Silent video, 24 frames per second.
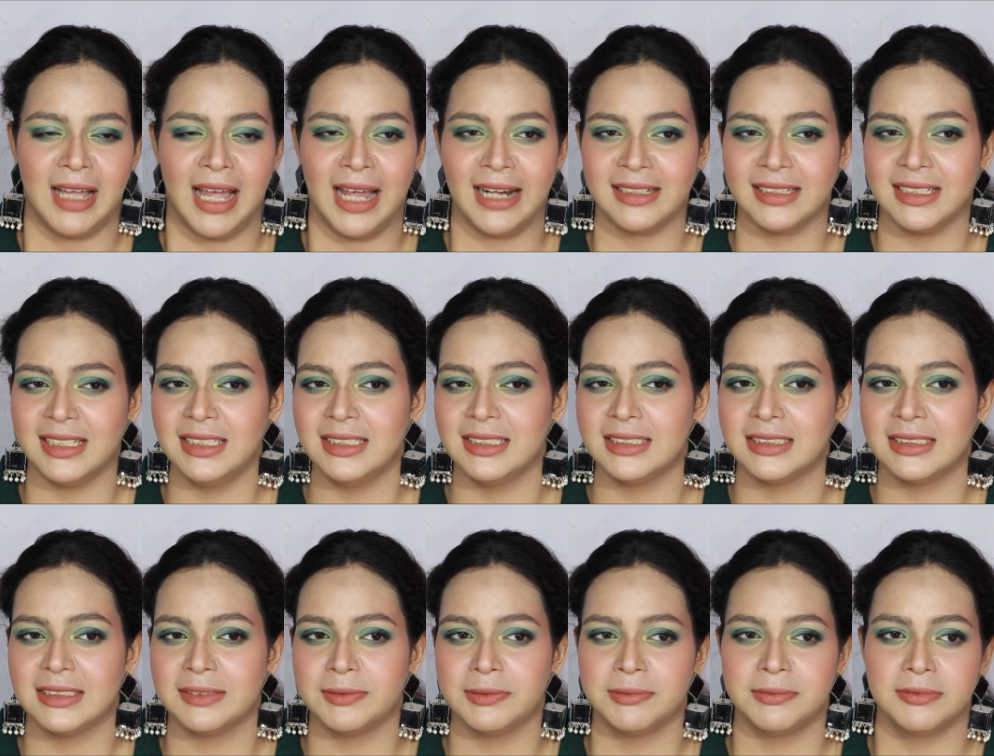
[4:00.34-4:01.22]
at
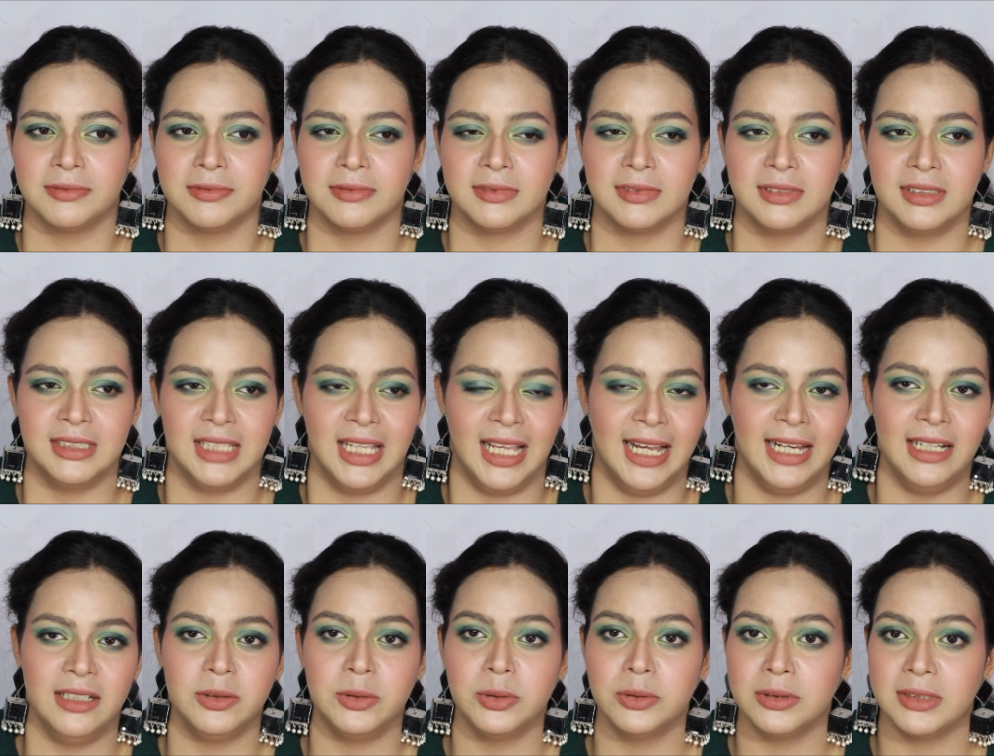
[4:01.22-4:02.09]
least
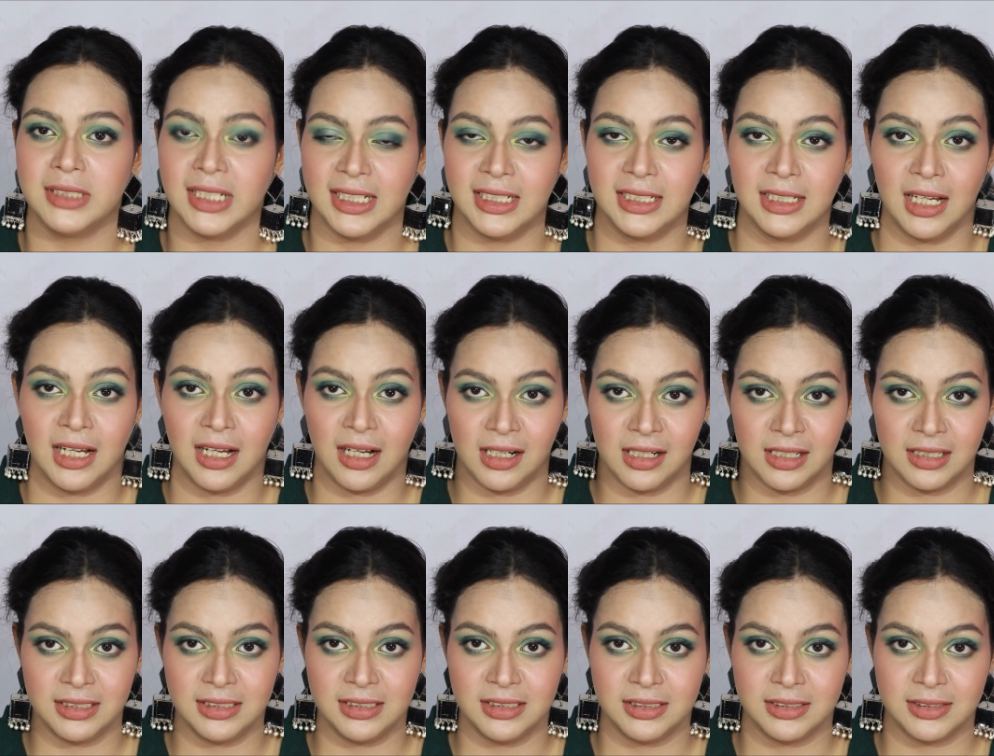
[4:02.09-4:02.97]
8 to 10
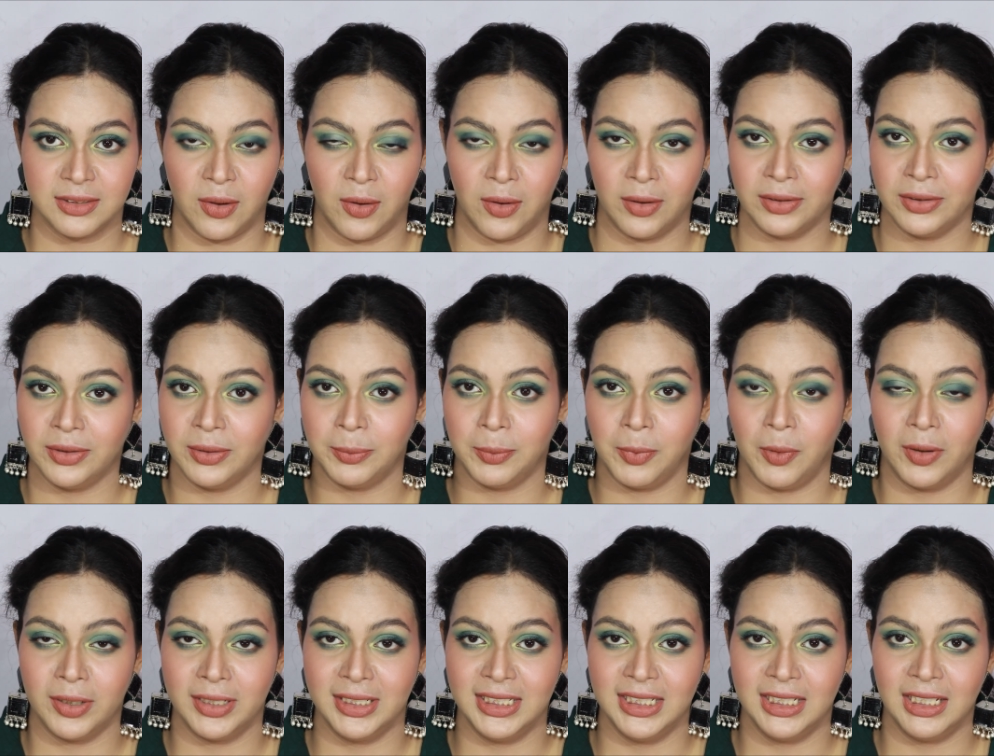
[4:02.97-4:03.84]
hours on your
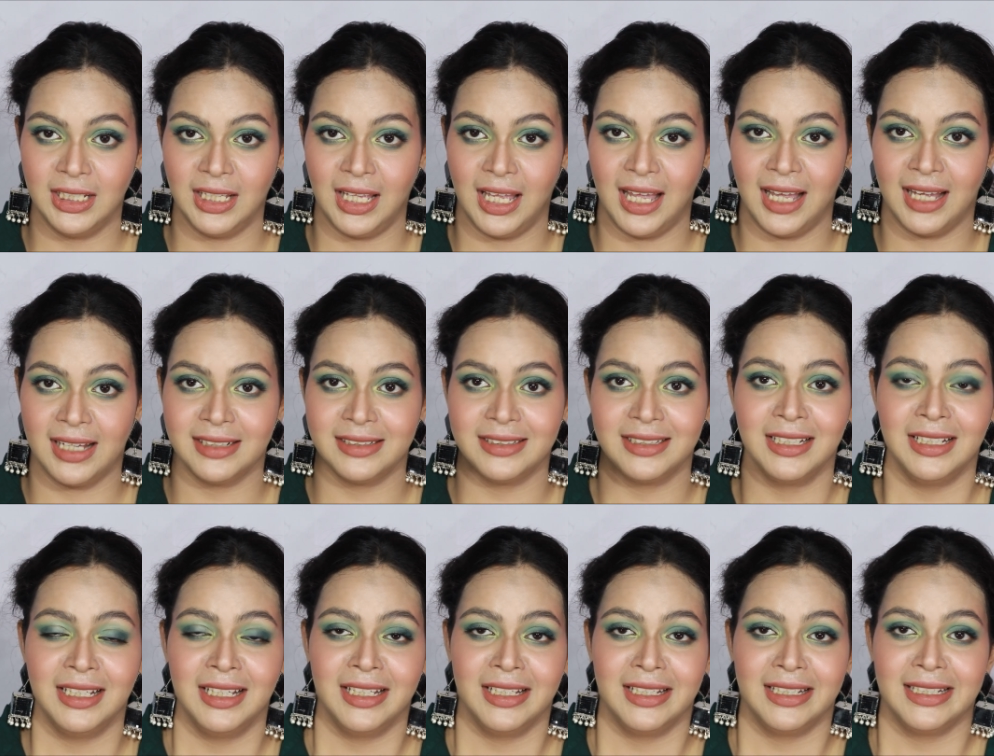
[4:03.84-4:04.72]
body
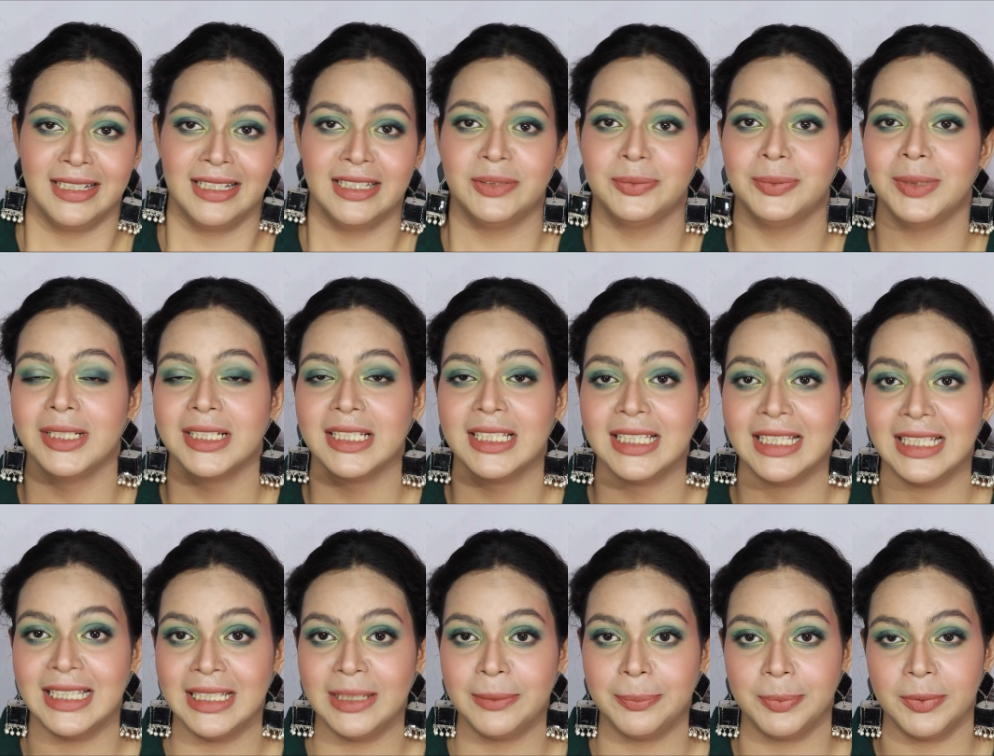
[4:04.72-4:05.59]
and it will
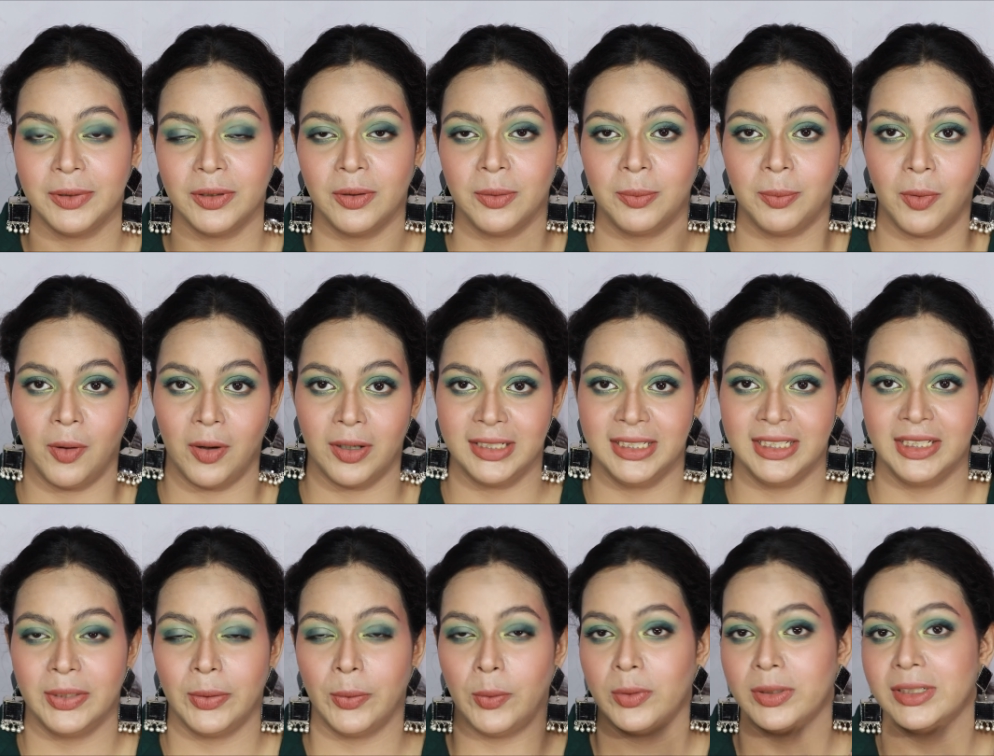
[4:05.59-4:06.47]
keep your
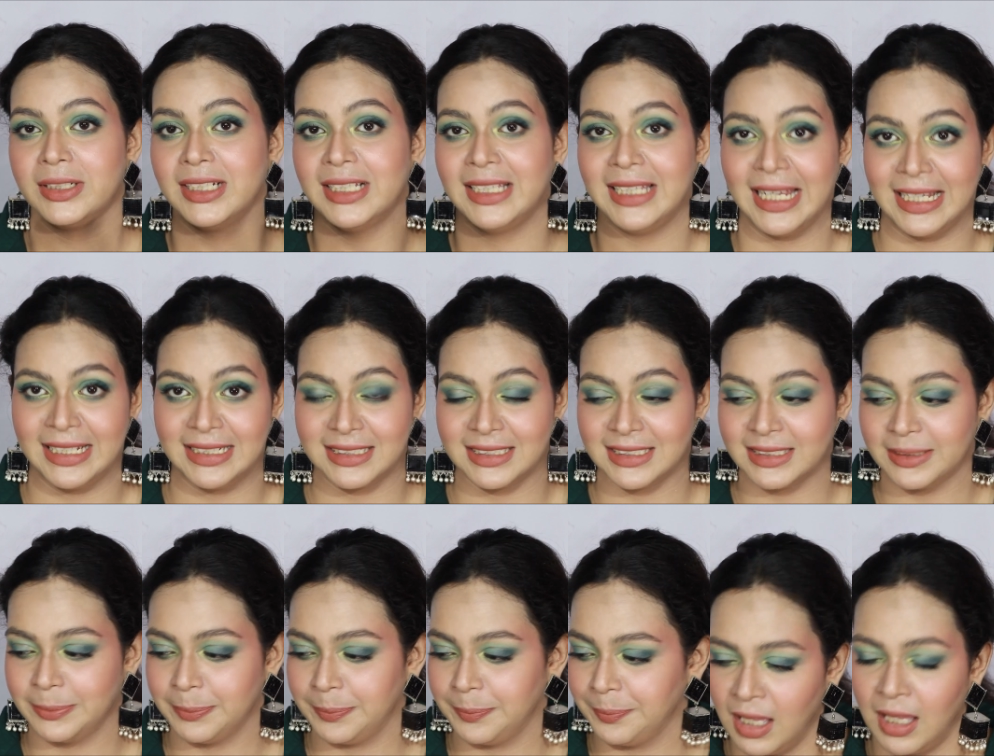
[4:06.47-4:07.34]
body
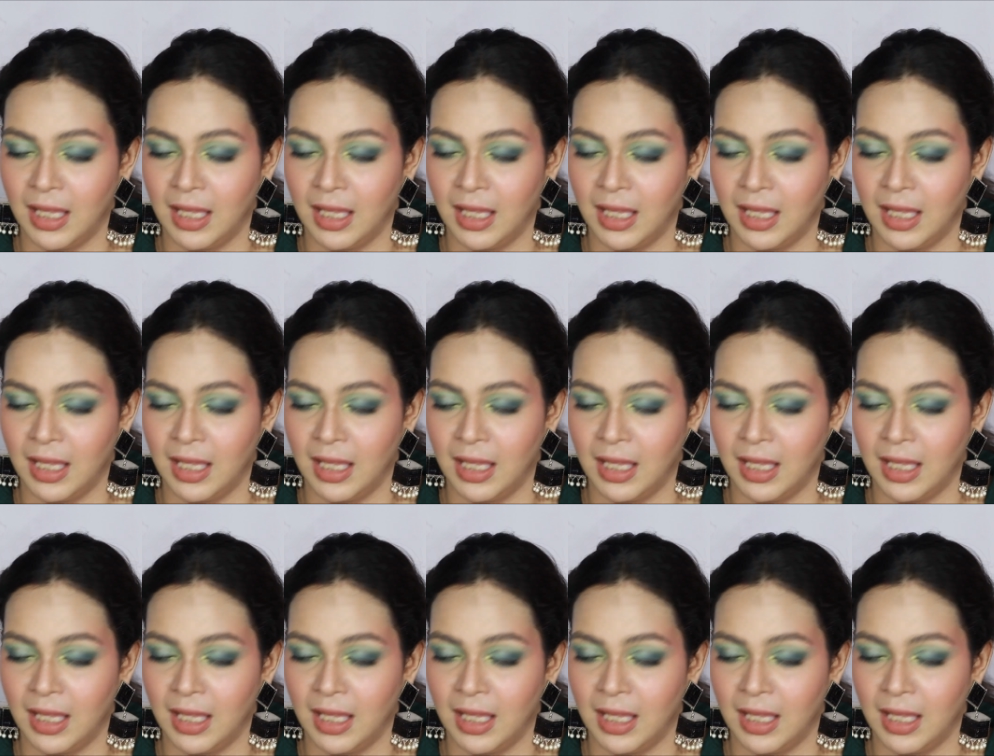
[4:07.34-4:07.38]
odorless.